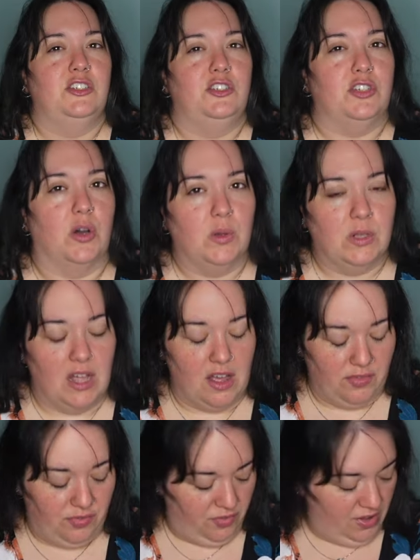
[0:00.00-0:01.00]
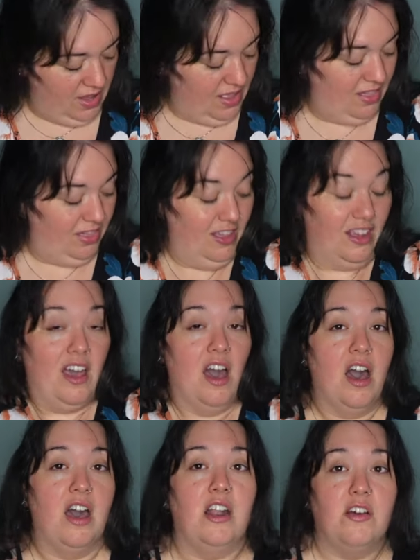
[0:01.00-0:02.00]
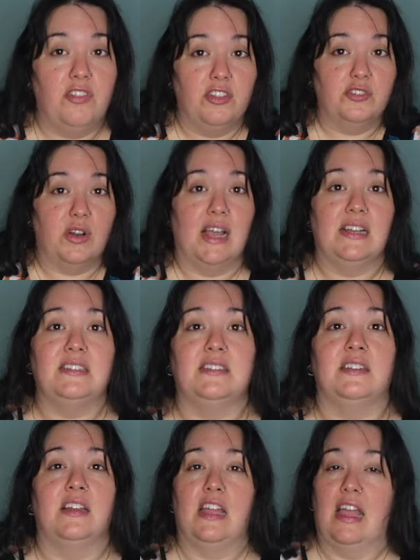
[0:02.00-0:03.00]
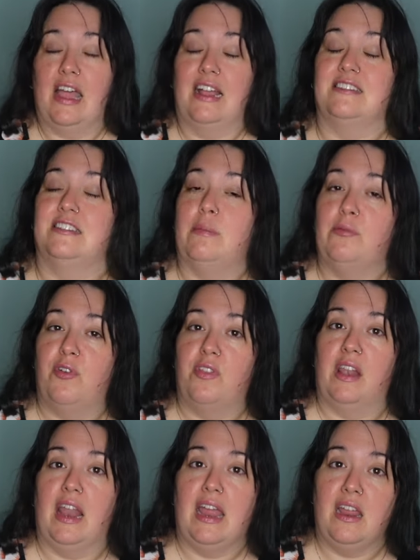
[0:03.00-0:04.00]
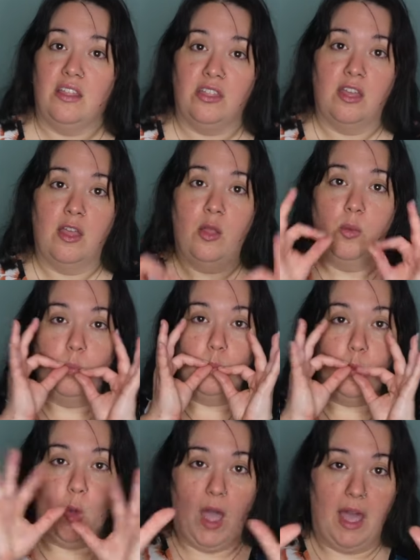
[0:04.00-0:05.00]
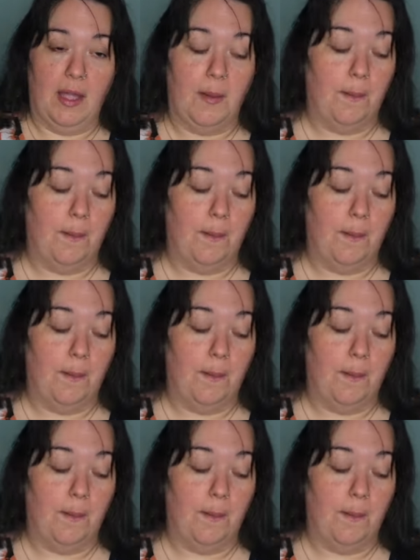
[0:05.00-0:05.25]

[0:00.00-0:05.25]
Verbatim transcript: don't love. The cut of the dress, except for the length, mwah,